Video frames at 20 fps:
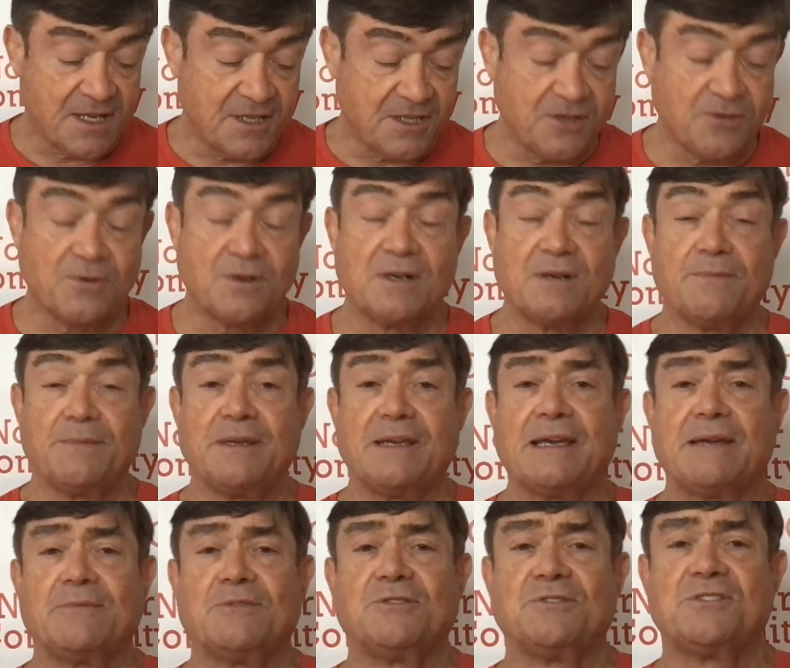You want to be
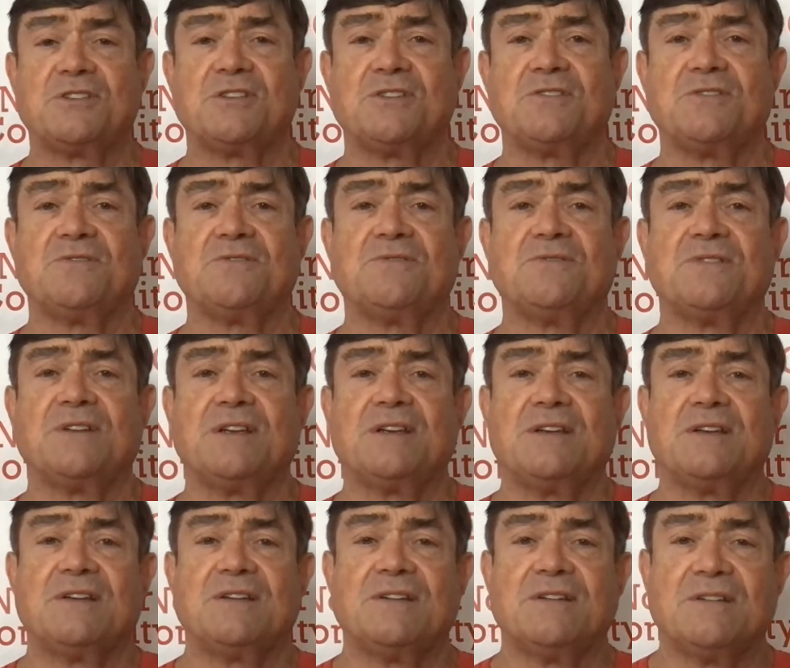able to
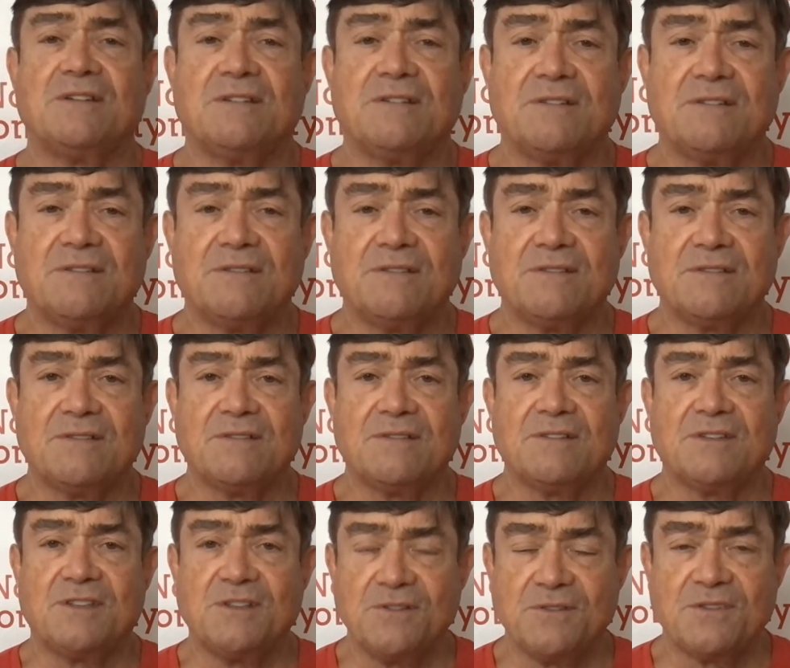
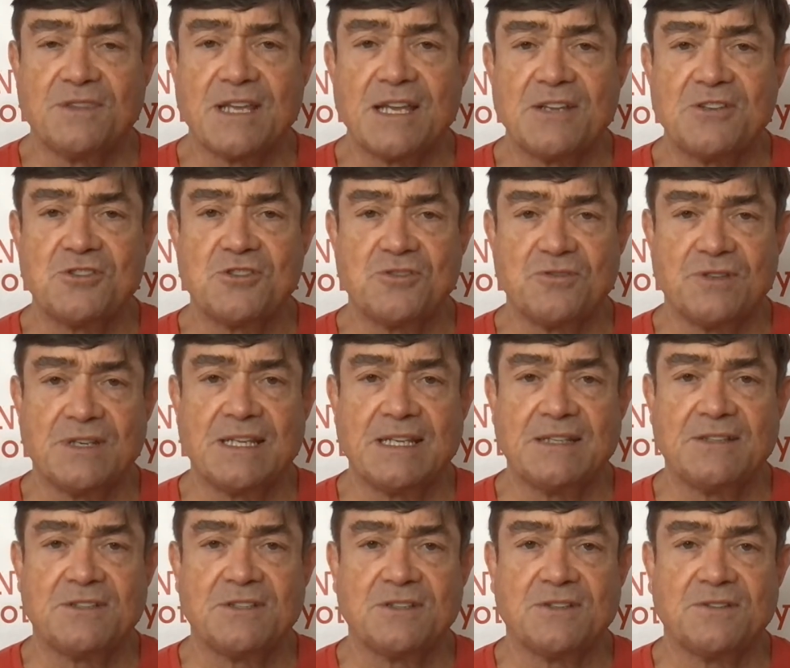do things you
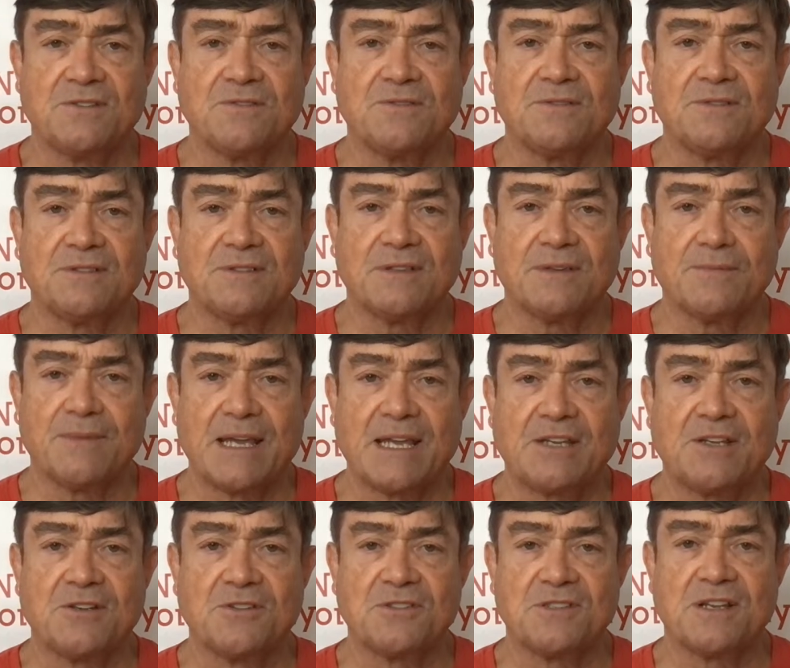need to
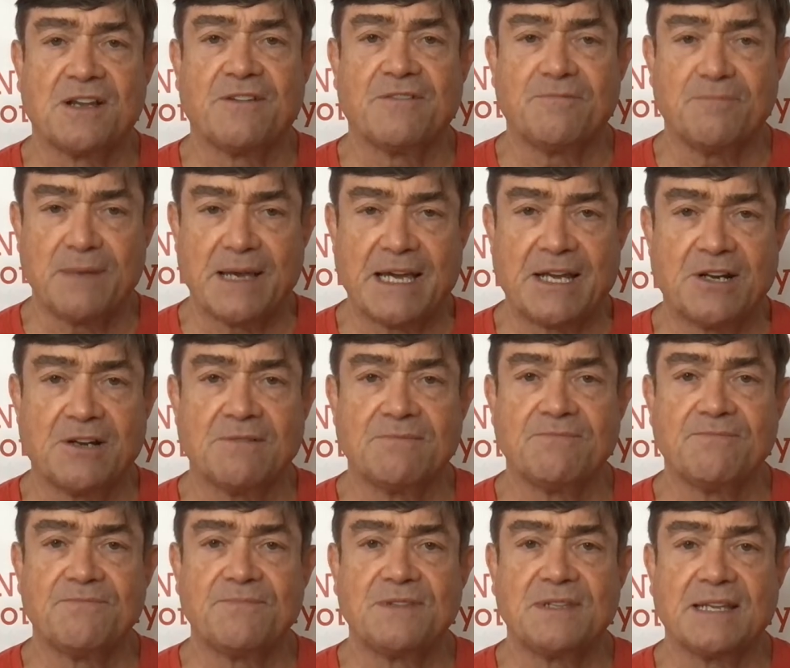make yourself better,
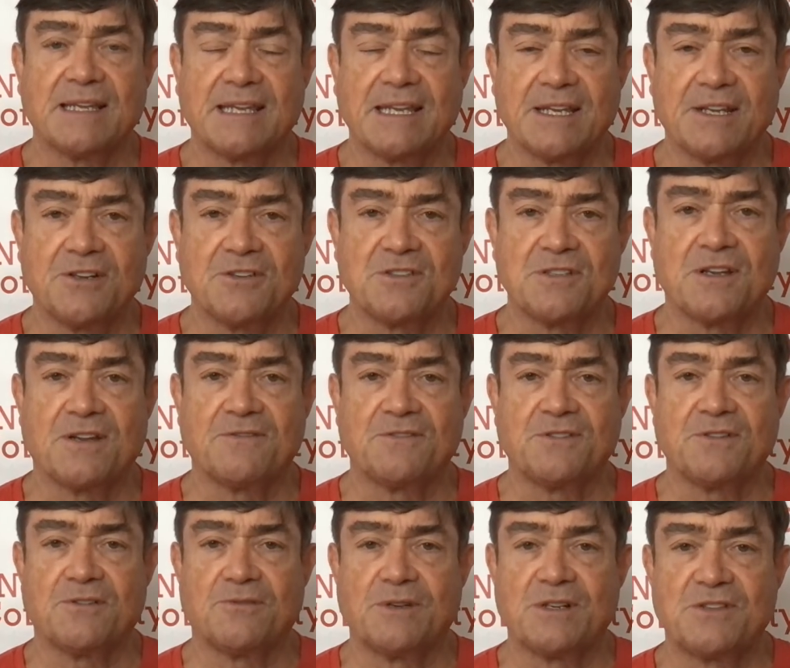to get yourself
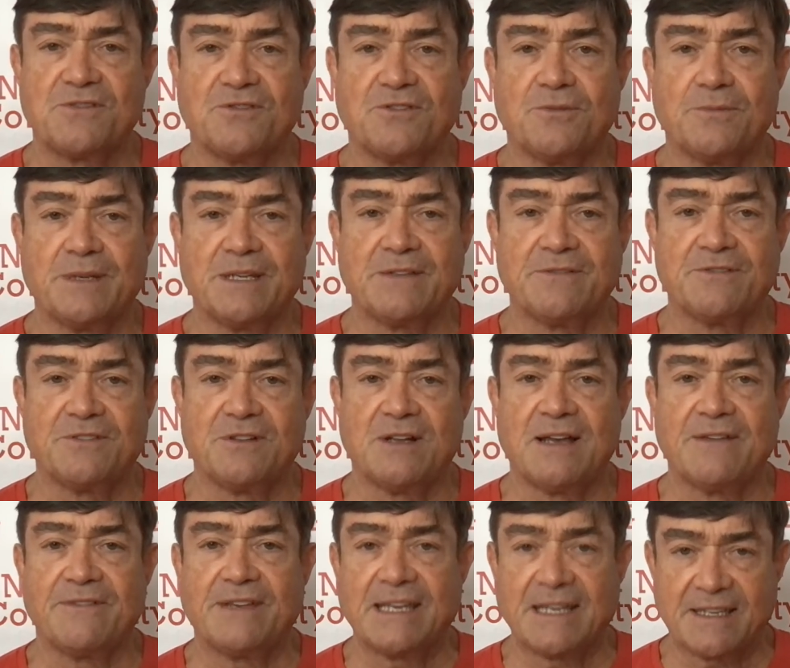to a rich, full, meaningful
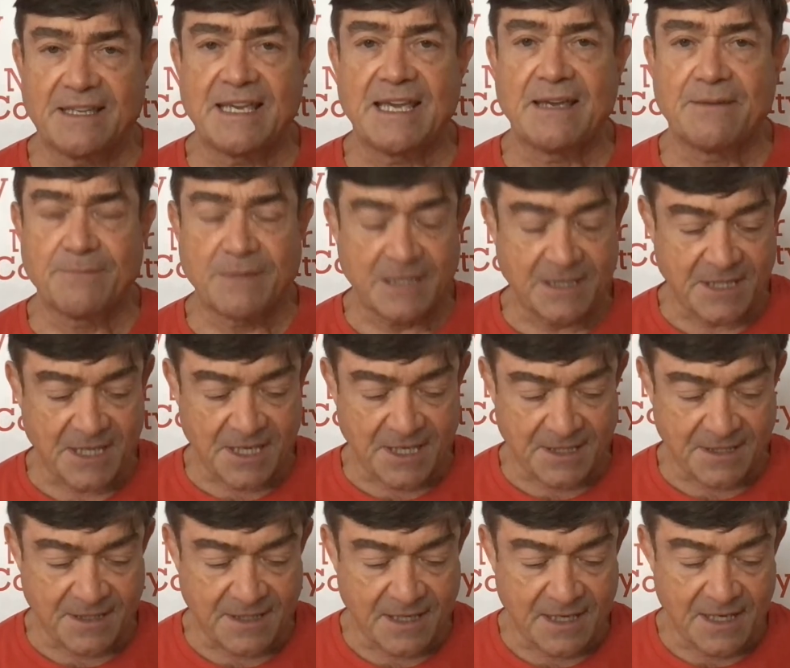life. It can be
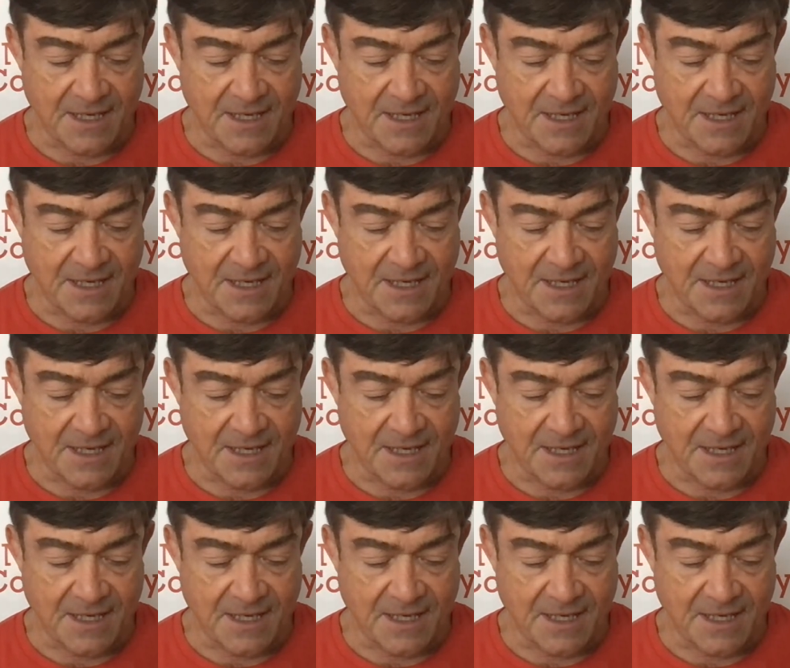done.